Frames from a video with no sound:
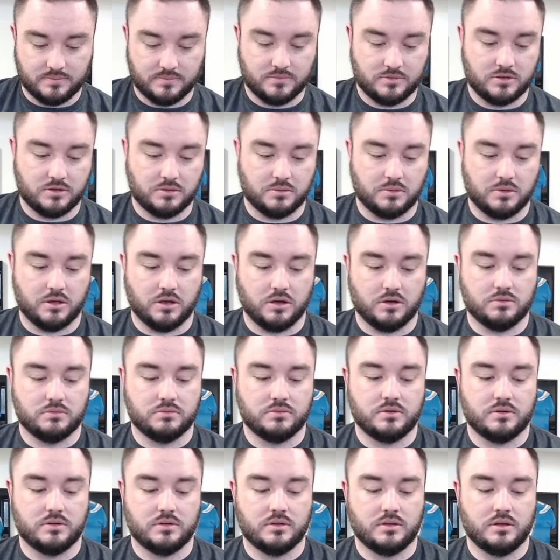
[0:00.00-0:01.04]
So there we go.
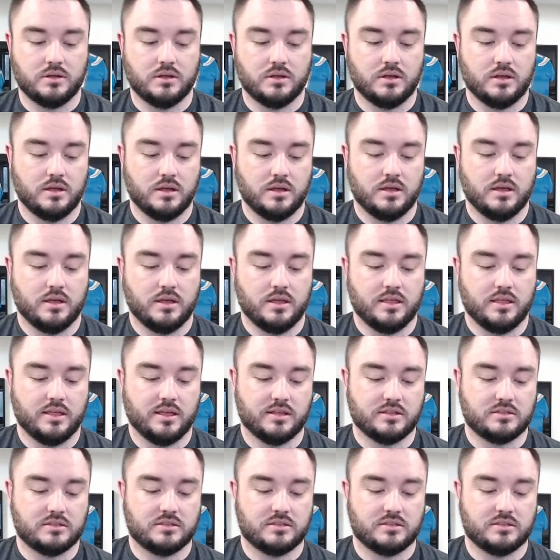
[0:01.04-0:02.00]
That's